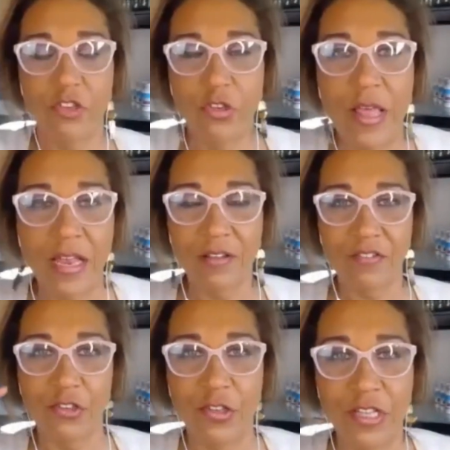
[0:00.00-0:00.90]
do that. And I have
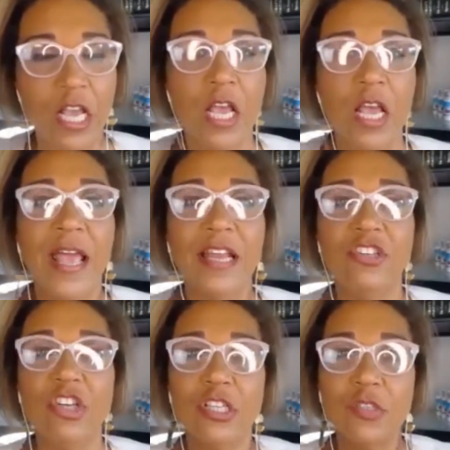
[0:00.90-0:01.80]
to do this, and
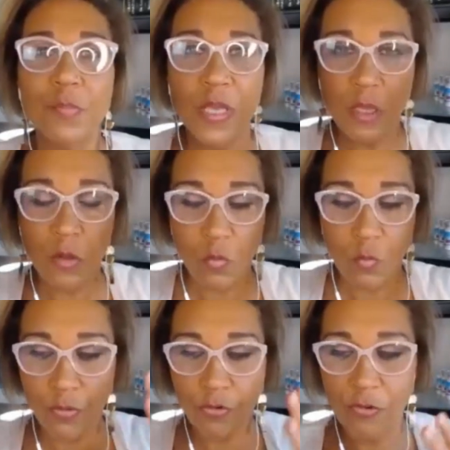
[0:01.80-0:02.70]
just be
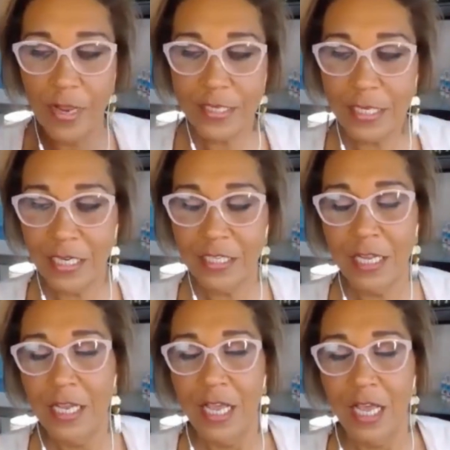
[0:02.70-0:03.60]
present. And
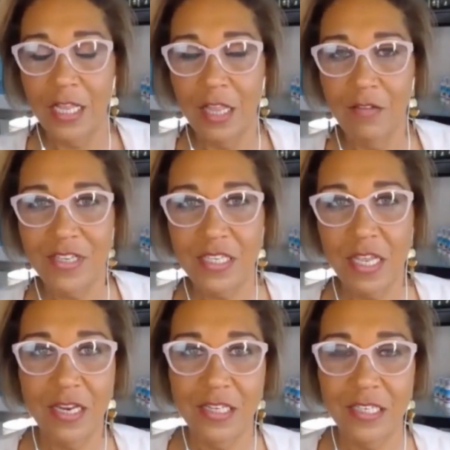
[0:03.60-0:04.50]
I love to
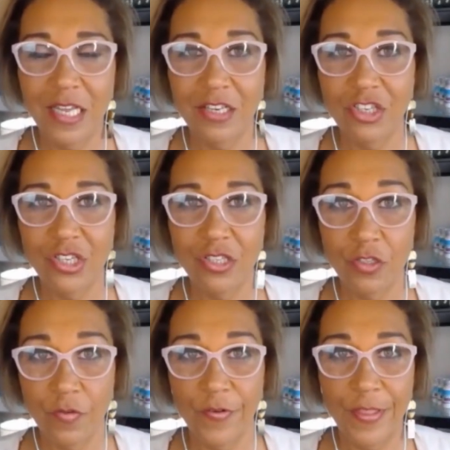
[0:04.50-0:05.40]
set
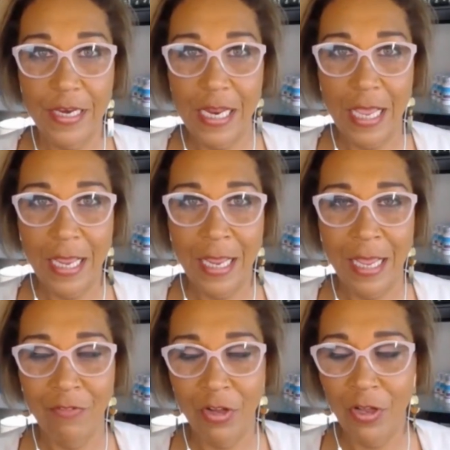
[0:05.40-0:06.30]
intentions for the day. I
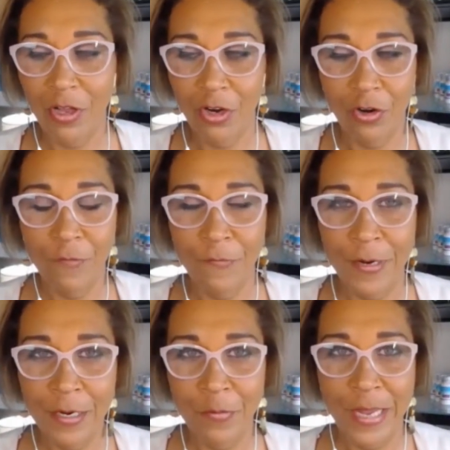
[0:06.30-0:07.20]
have a
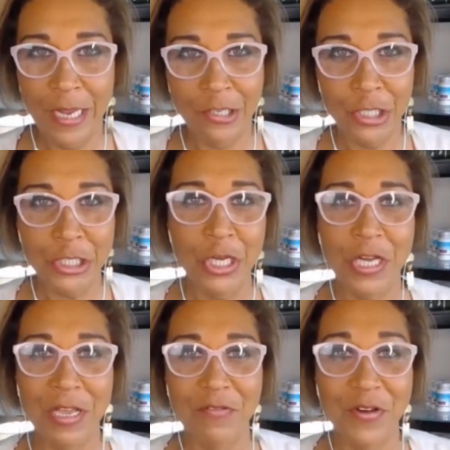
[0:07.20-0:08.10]
girlfriend and we actually
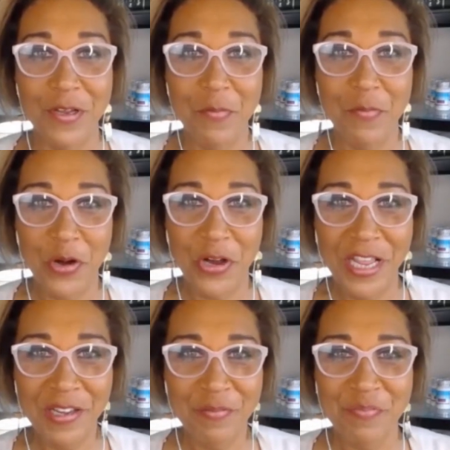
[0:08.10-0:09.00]
talk every morning,